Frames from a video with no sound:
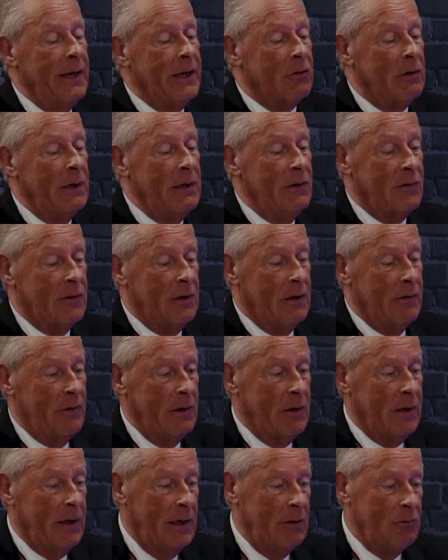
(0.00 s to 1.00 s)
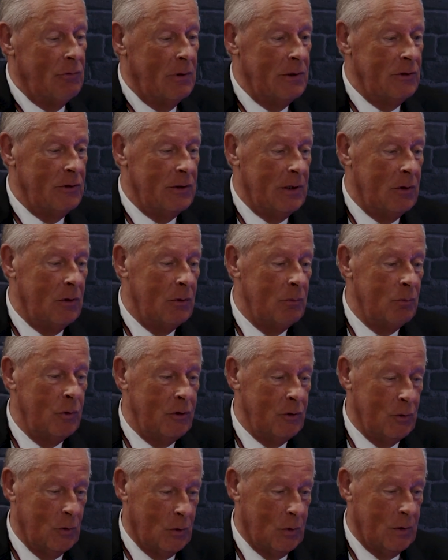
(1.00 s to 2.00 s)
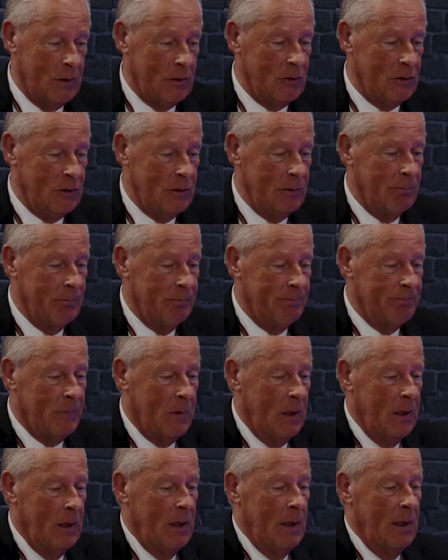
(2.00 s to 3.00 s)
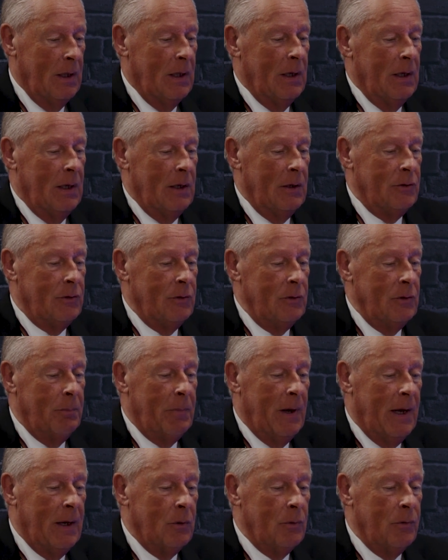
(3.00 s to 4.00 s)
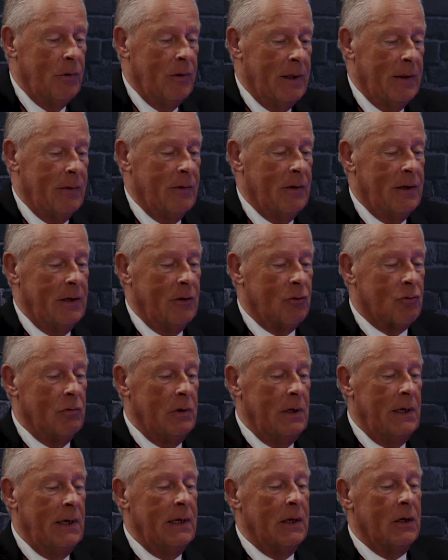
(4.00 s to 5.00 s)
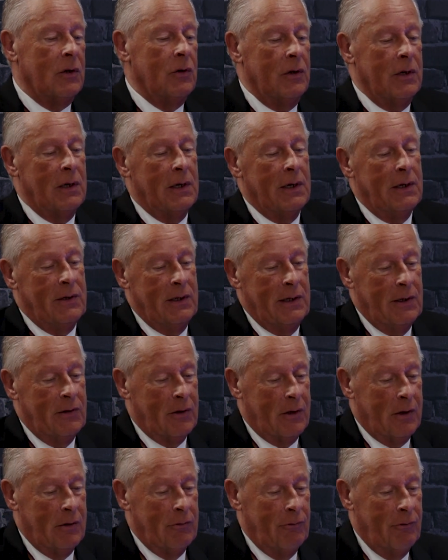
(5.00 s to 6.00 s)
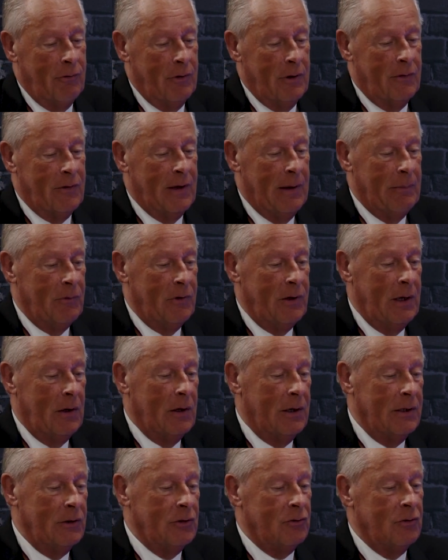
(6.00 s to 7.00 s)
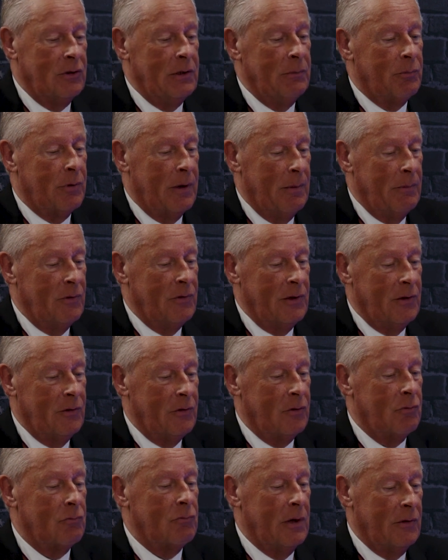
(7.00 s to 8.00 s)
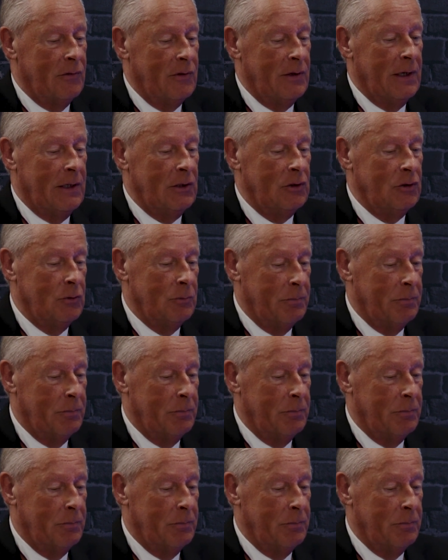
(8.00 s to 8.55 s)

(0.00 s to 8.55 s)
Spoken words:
great stuff. Okay, Ranjan, on with your question. Do the panel think that it's really a good idea to convert empty high street premises to residential